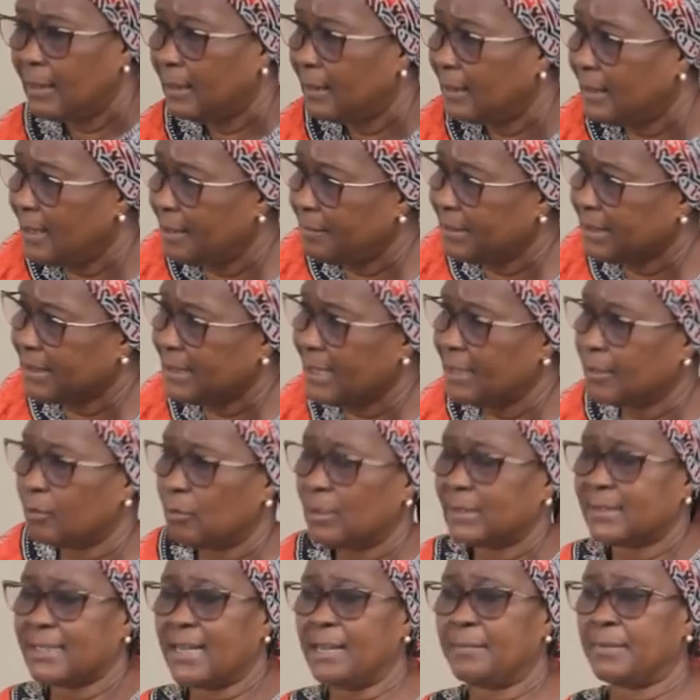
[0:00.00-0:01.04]
Let me tell you
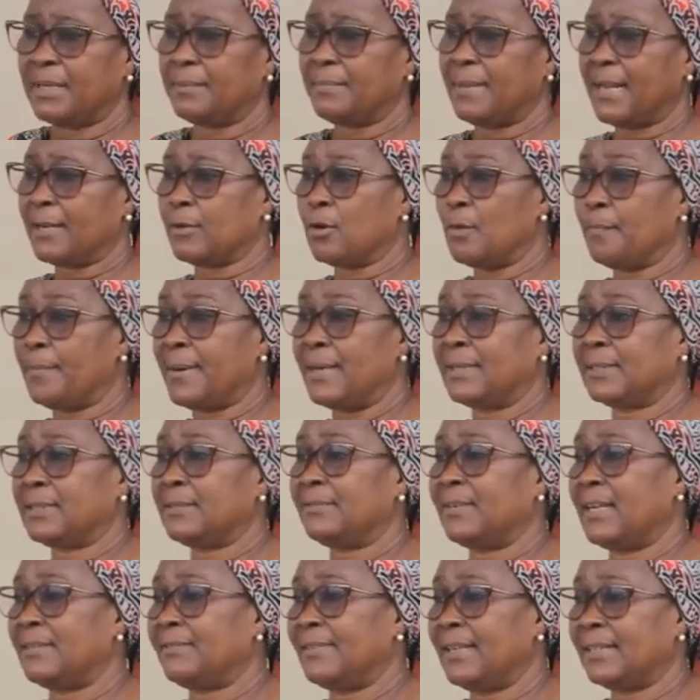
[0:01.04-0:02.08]
what I mean by comparative
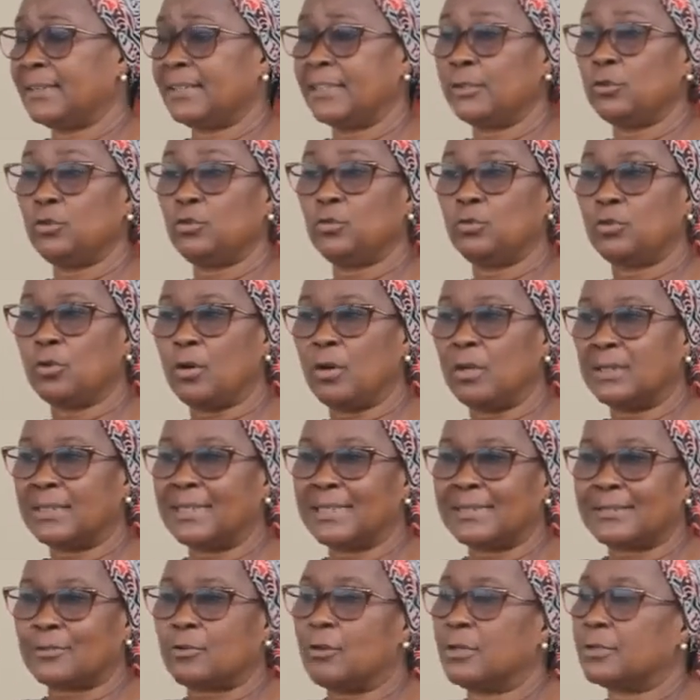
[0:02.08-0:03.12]
advantage. You know
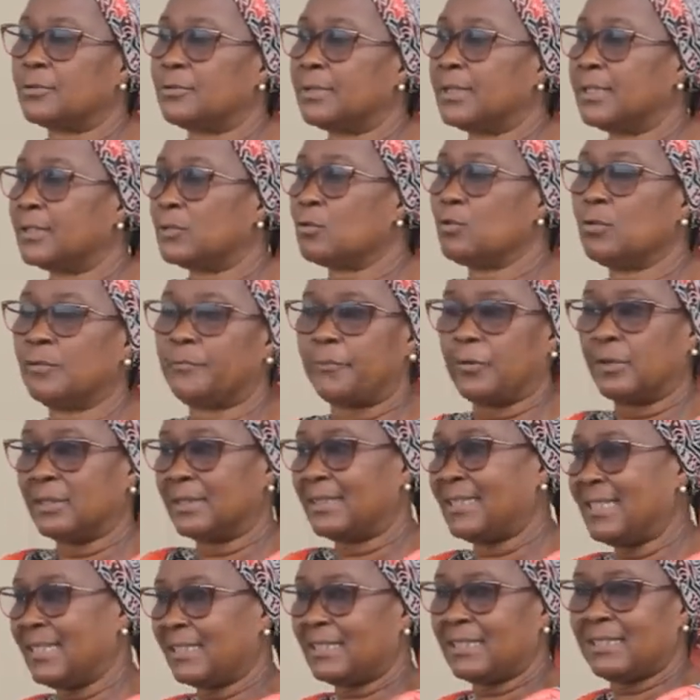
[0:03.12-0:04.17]
this country is good for
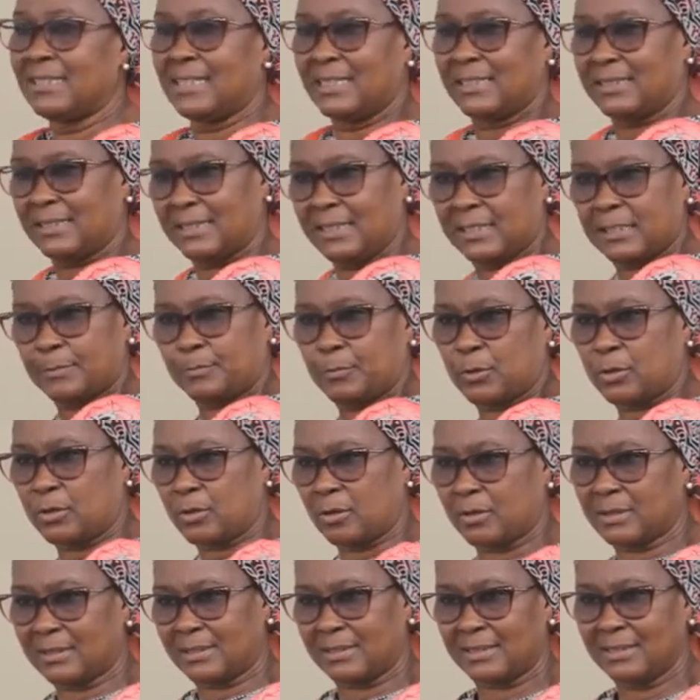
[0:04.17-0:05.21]
these
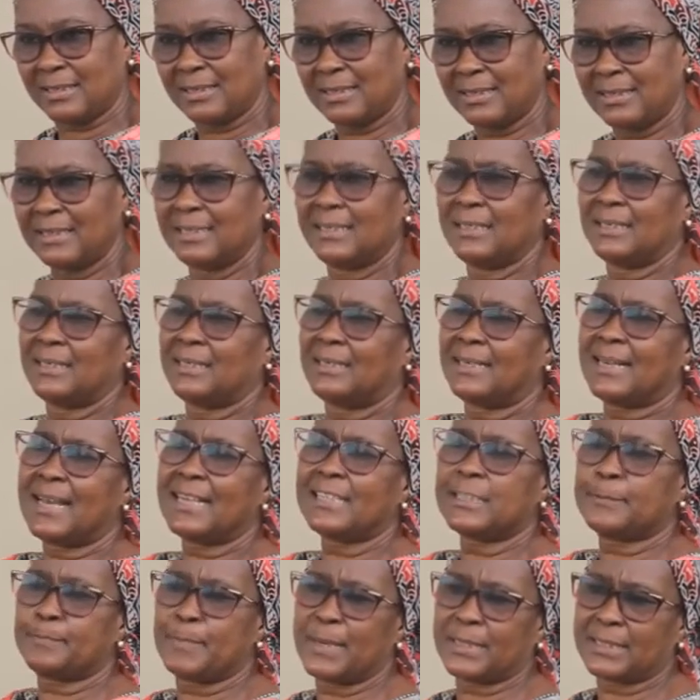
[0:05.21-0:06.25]
products.
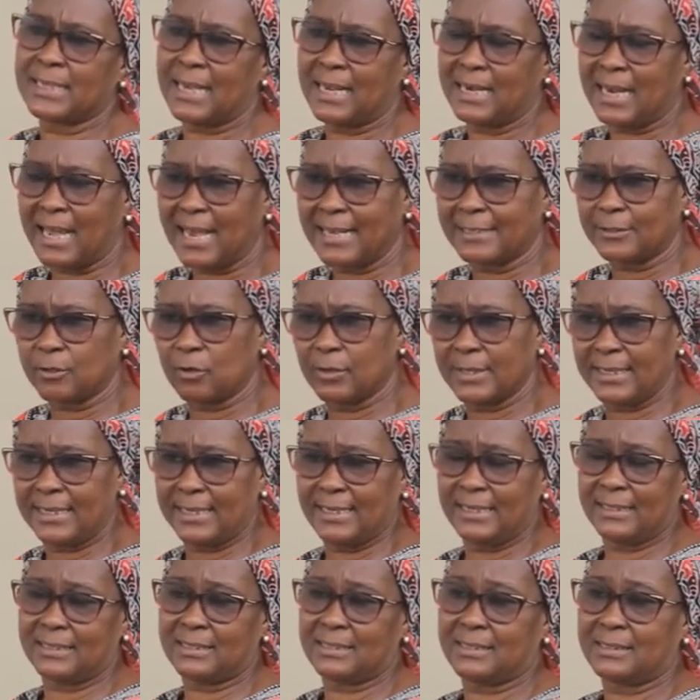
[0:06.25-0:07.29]
Let's specialize on
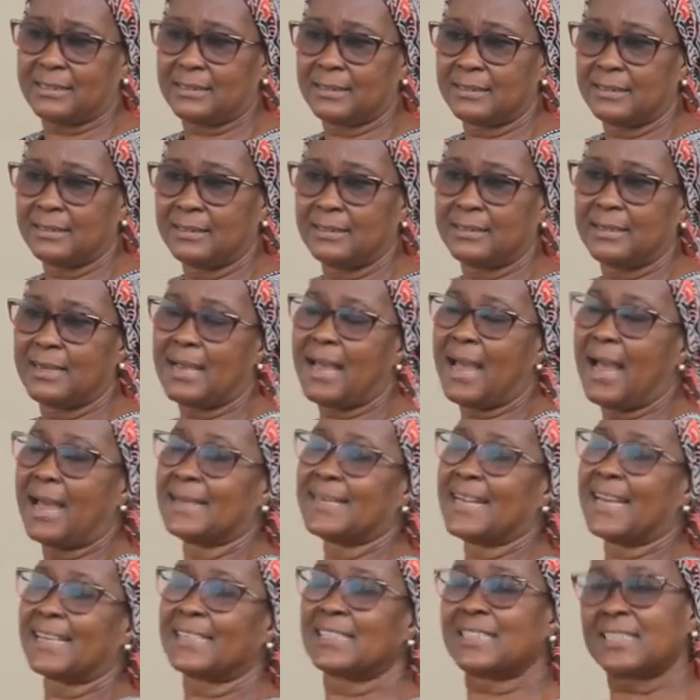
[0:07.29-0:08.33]
it and
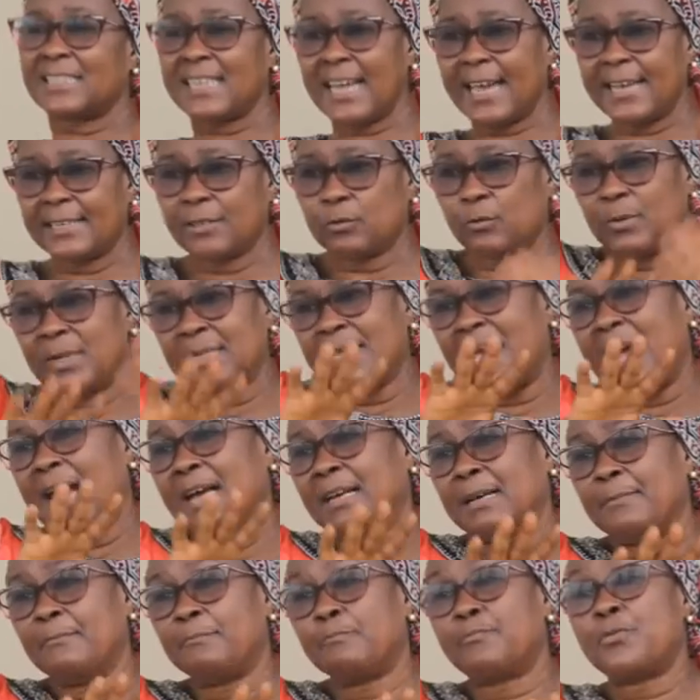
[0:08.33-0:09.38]
exchange with
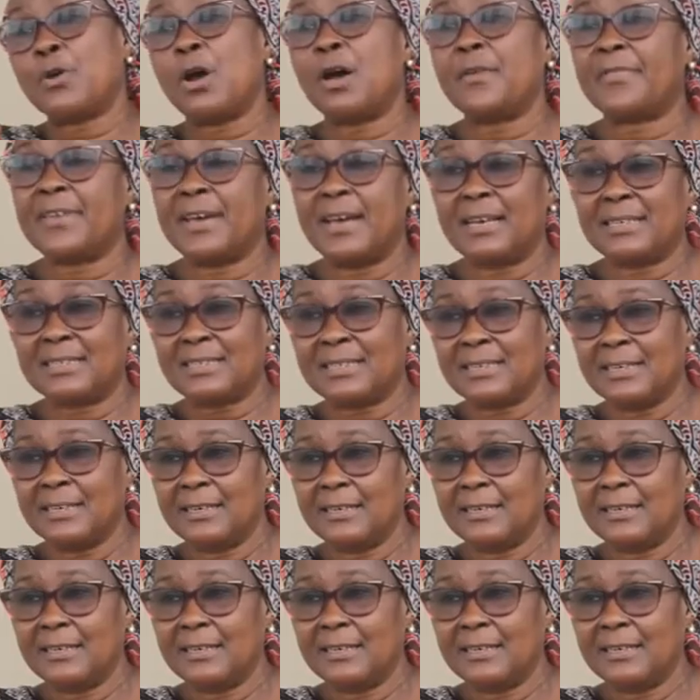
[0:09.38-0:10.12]
our brothers